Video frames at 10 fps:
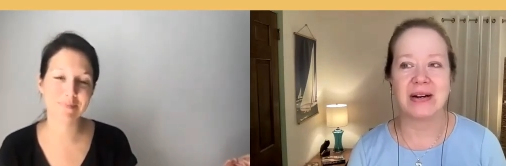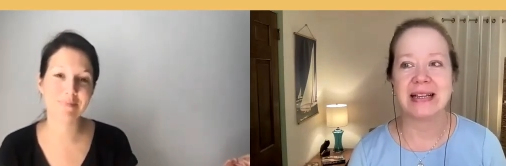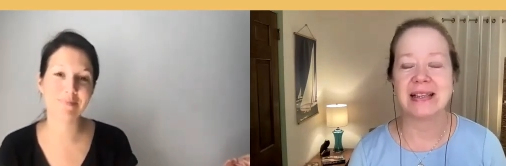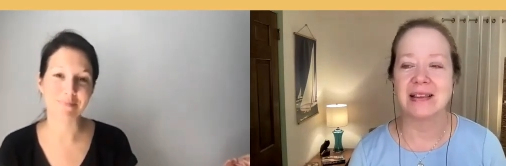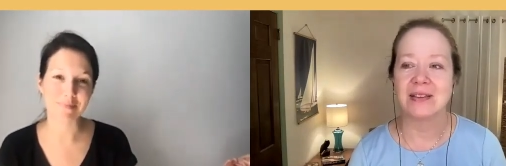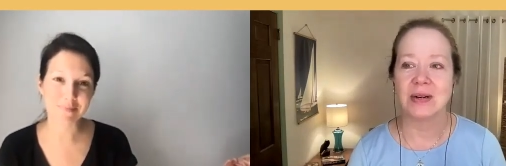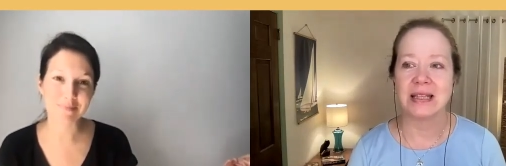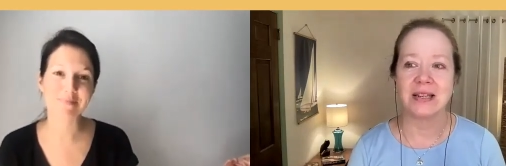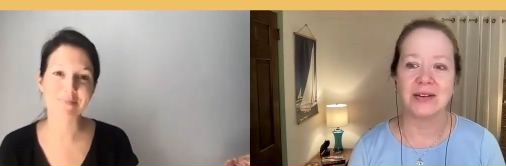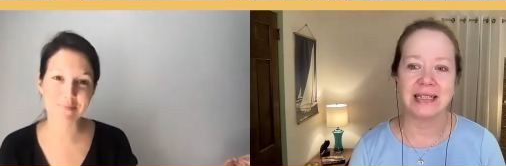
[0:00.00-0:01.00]
Speaker 1: experience is.
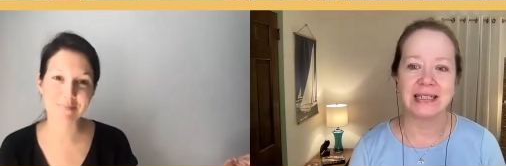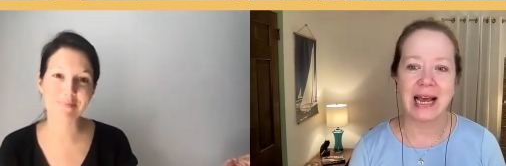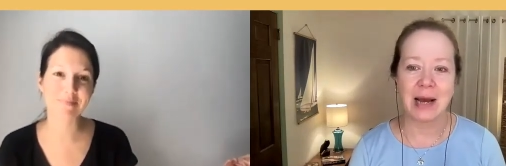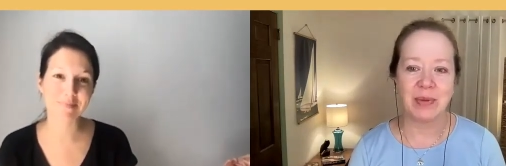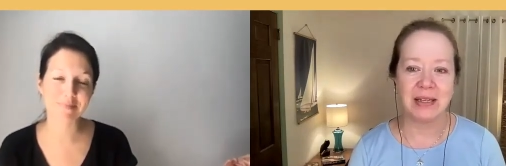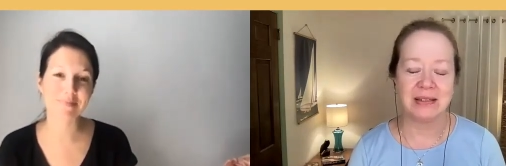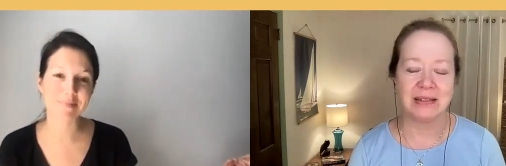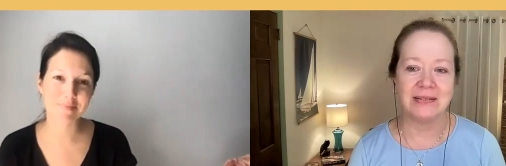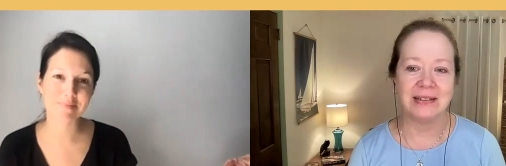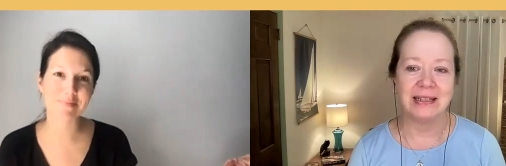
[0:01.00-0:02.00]
So I think you can tap
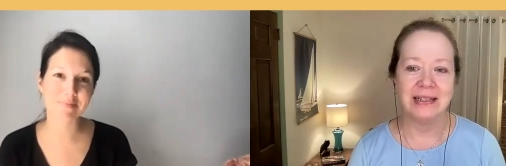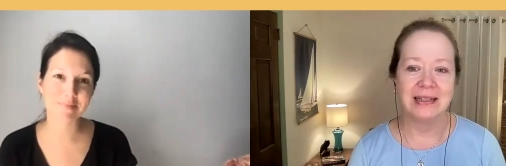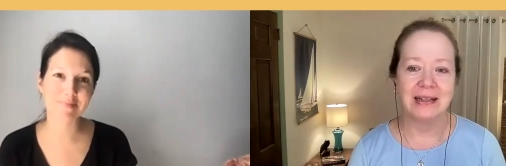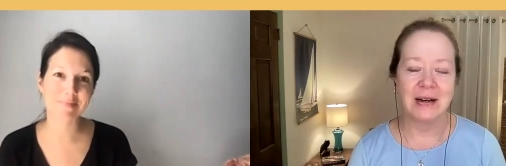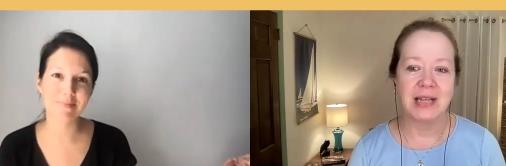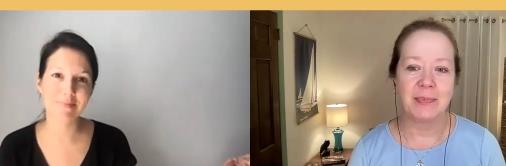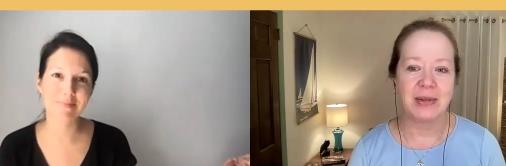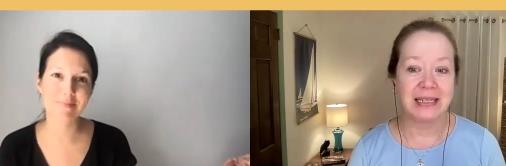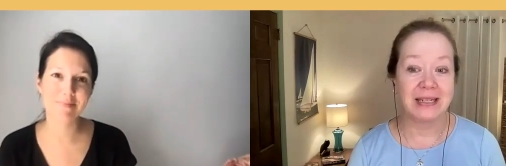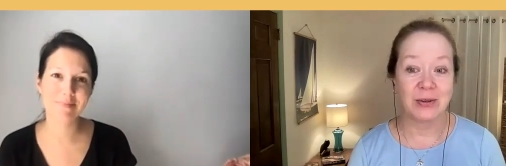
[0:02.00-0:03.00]
into
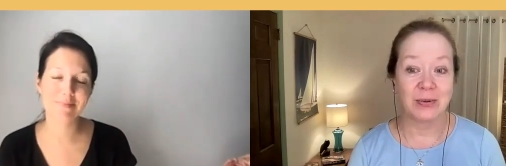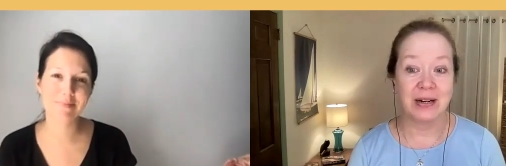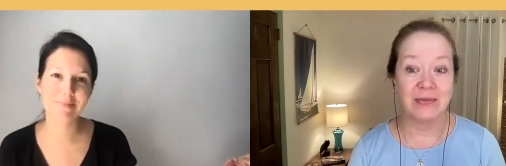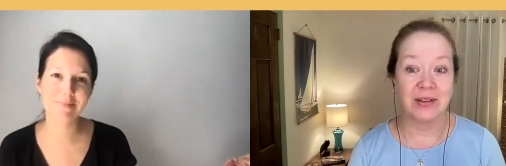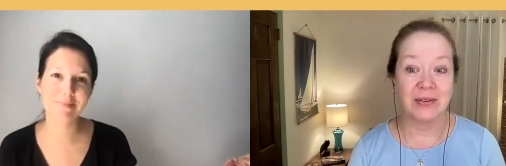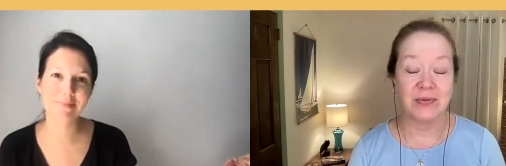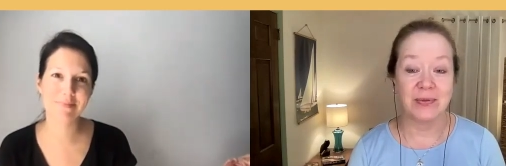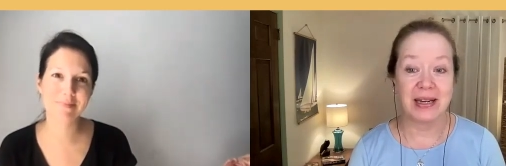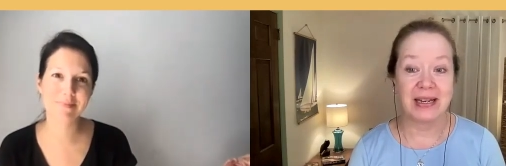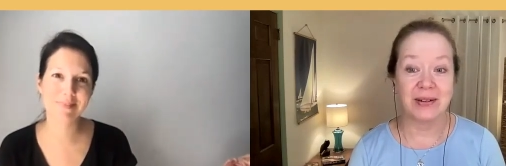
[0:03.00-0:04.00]
tap into either one of those
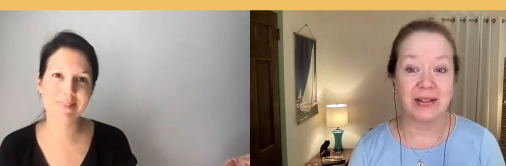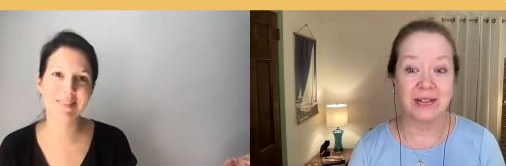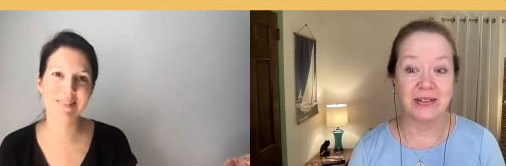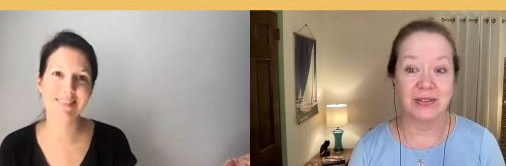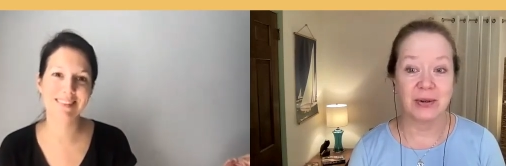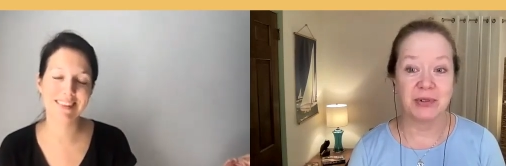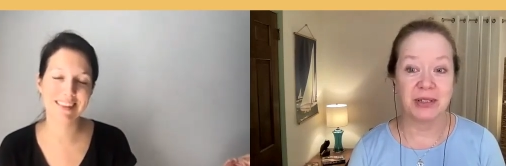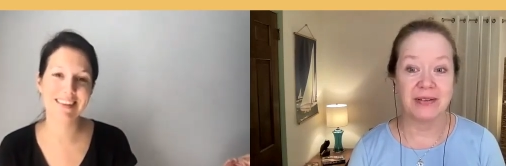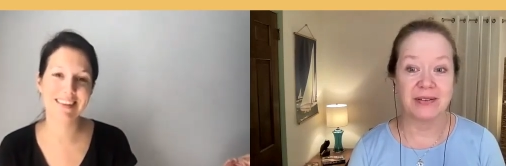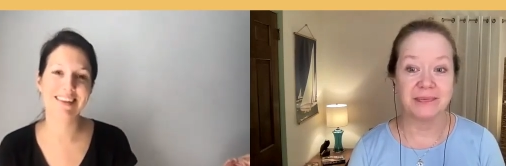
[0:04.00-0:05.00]
for making really good
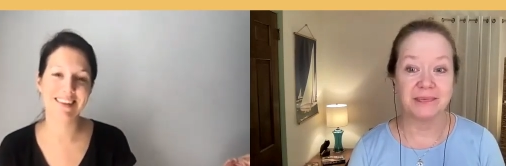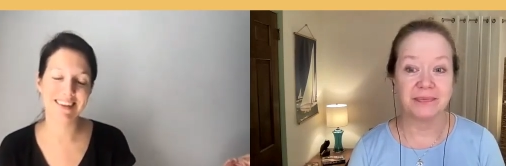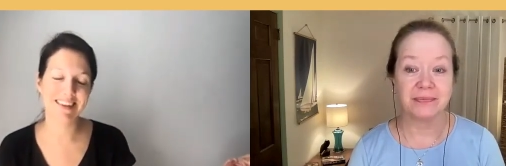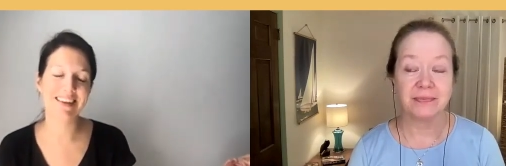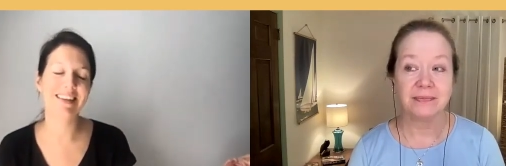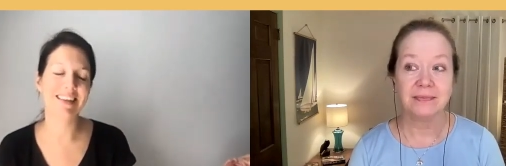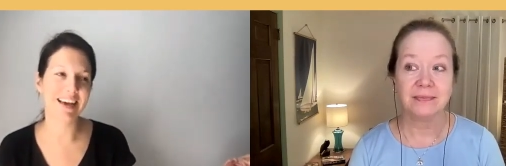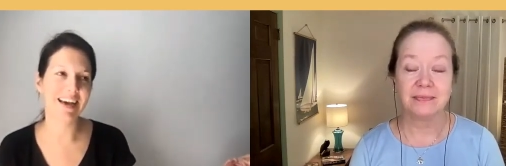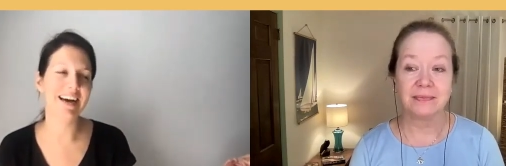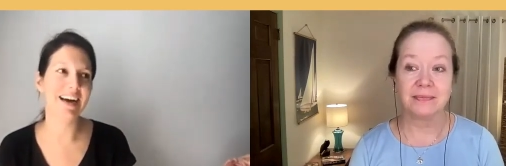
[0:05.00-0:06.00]
descriptions.
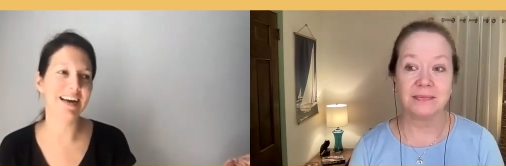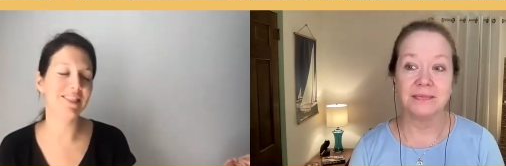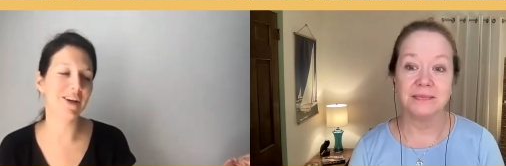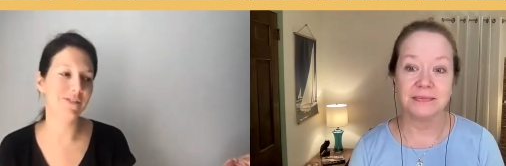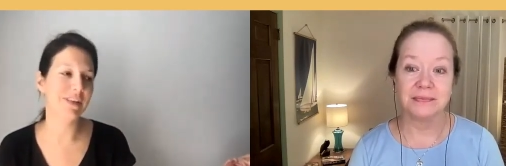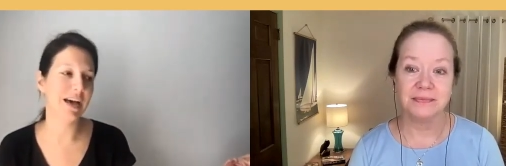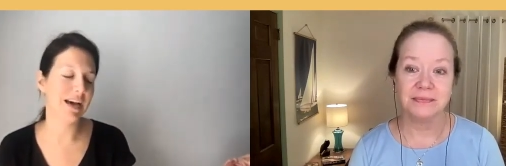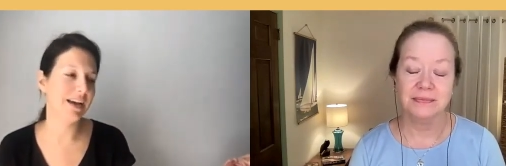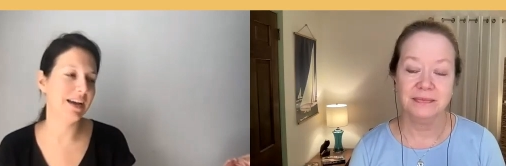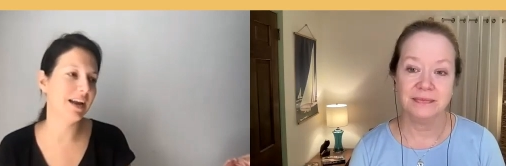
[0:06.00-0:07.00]
Speaker 2: Yeah, I love
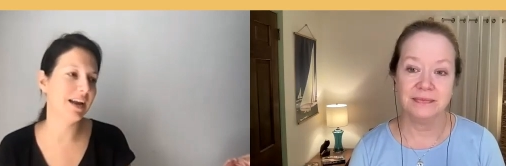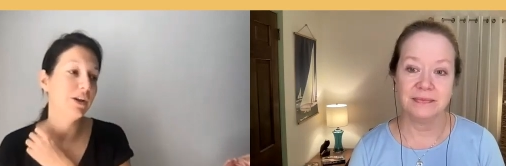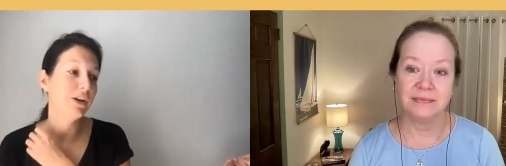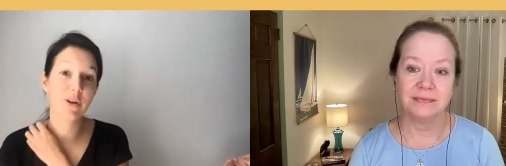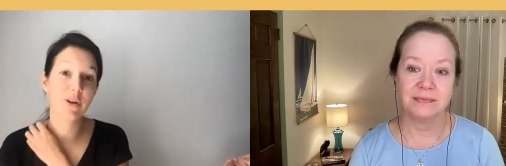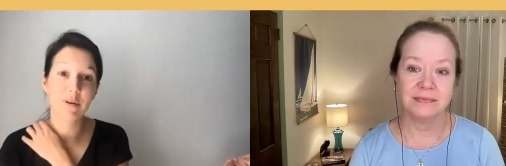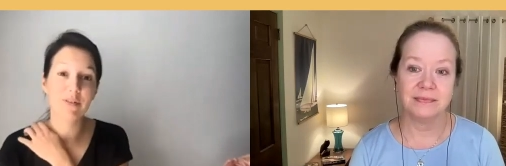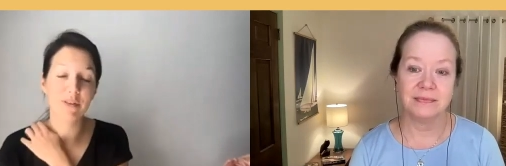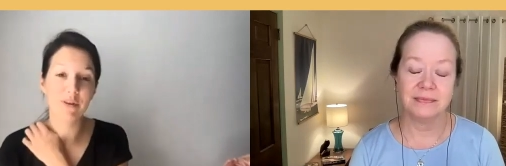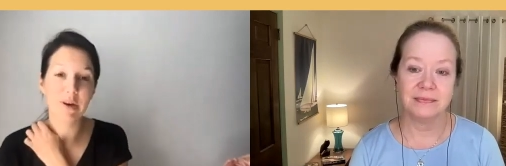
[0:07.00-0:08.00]
that. I I agree
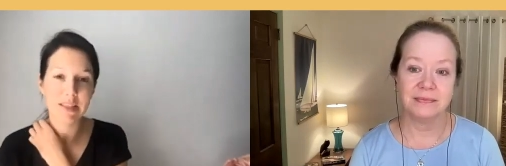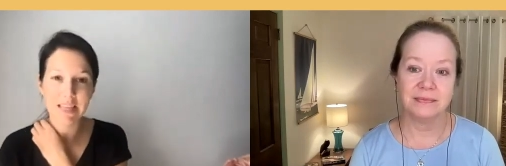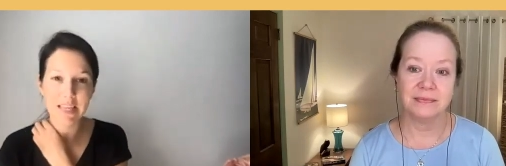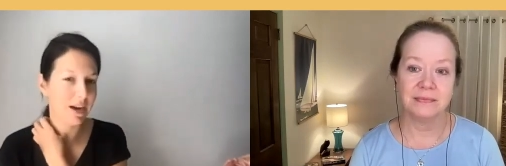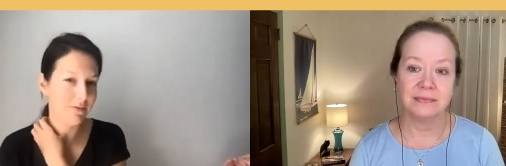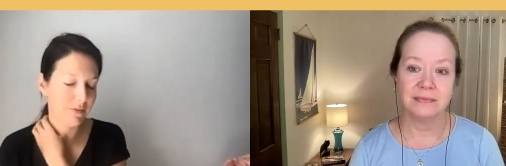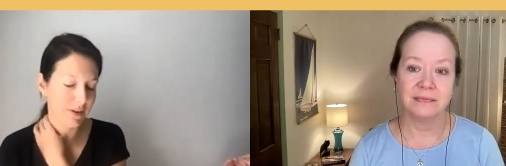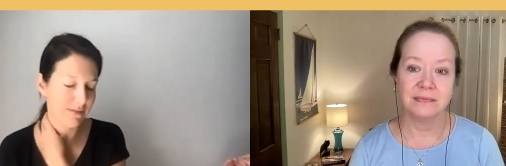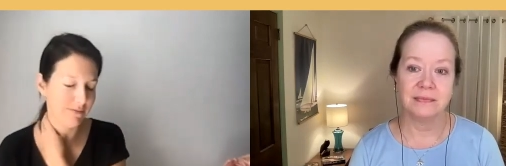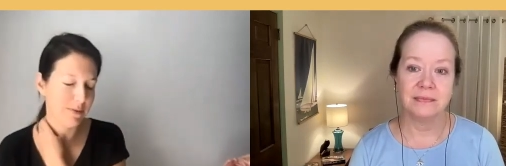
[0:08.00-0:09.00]
with you. I think I've
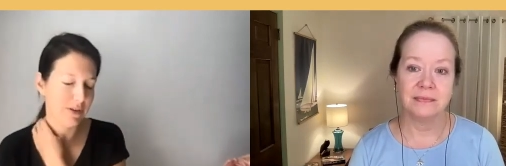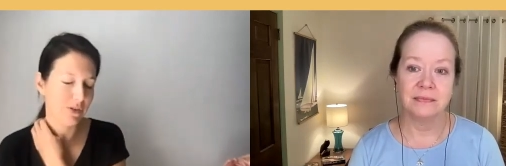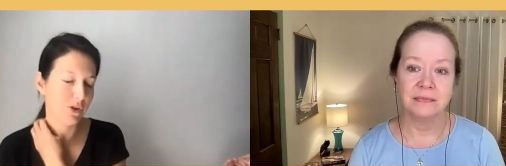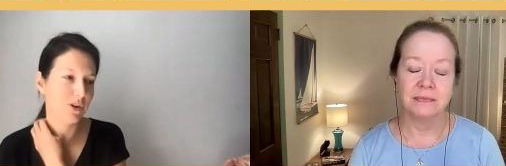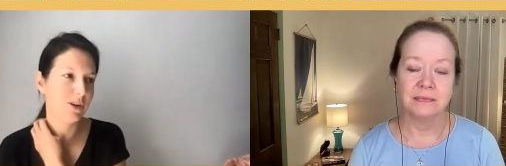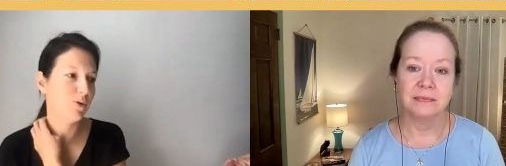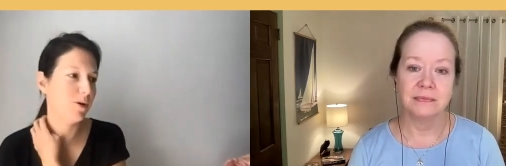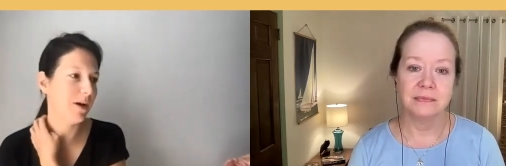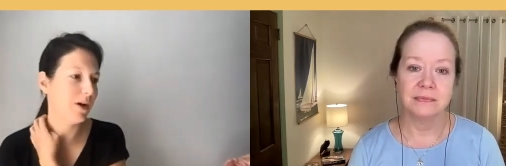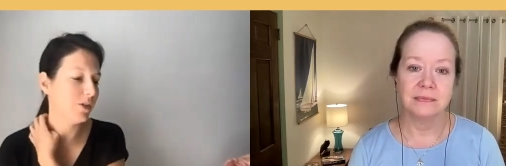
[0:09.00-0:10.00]
I've been learning more
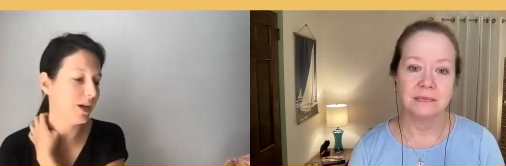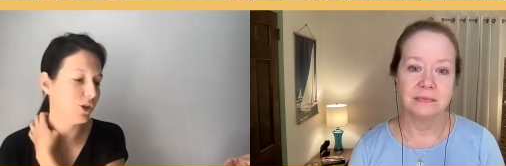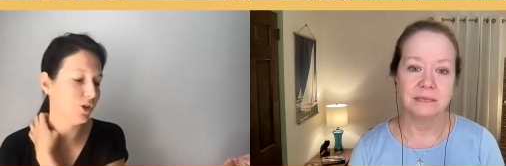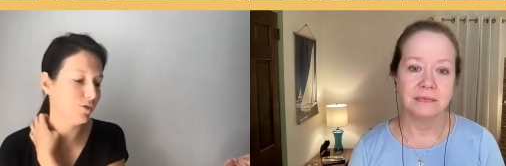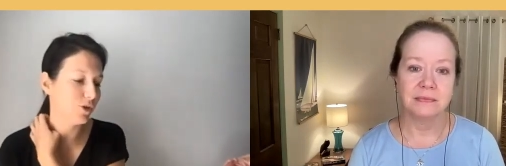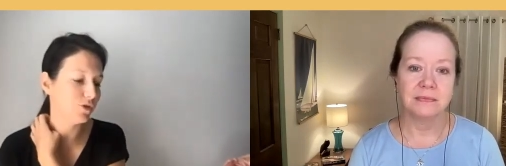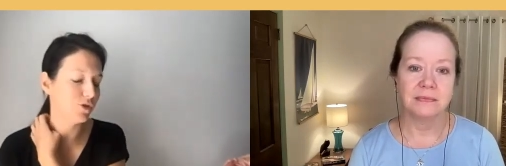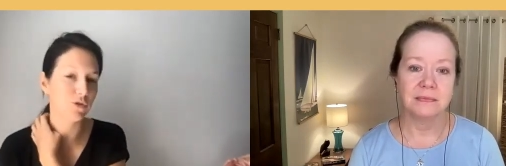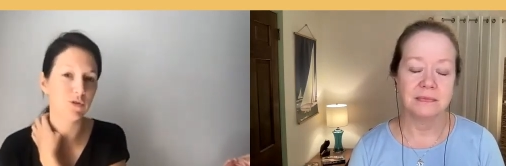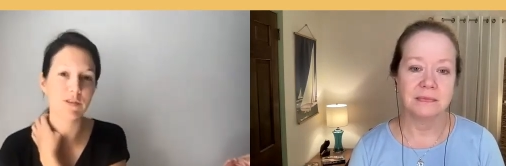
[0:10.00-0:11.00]
about like
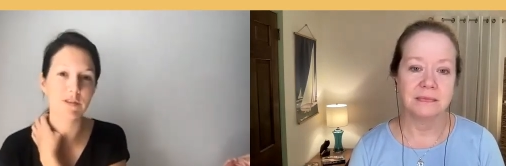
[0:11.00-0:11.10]
universal